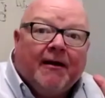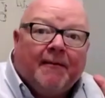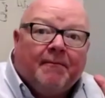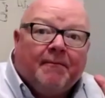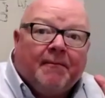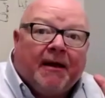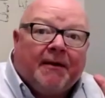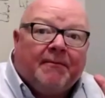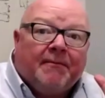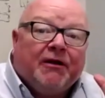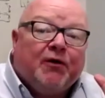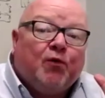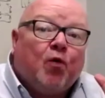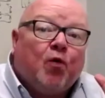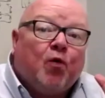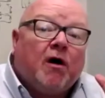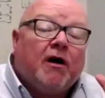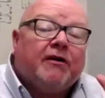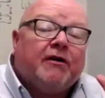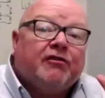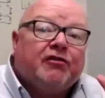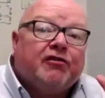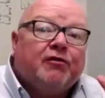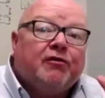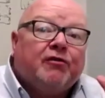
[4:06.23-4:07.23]
maybe
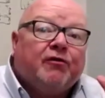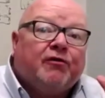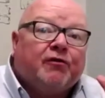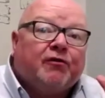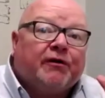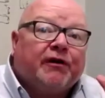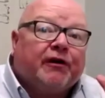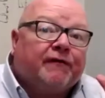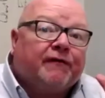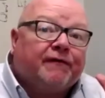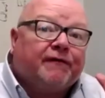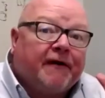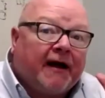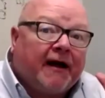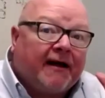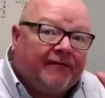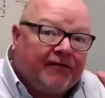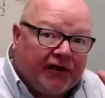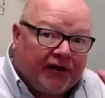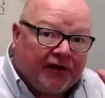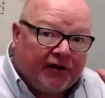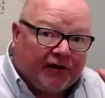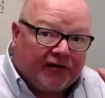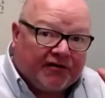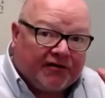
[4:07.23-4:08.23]
1, 2, 3, or 5
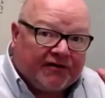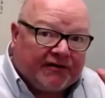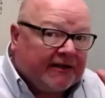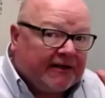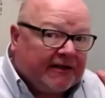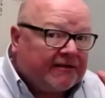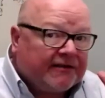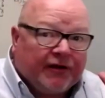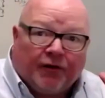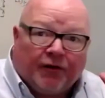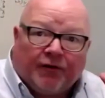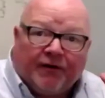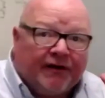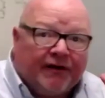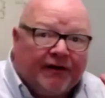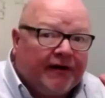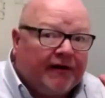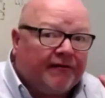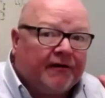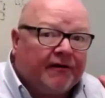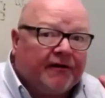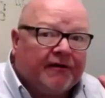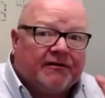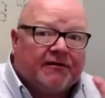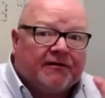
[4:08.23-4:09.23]
years. That's the only
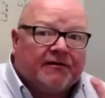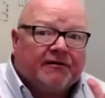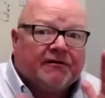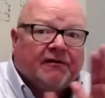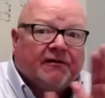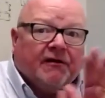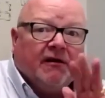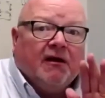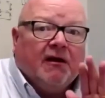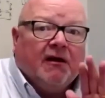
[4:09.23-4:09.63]
difference.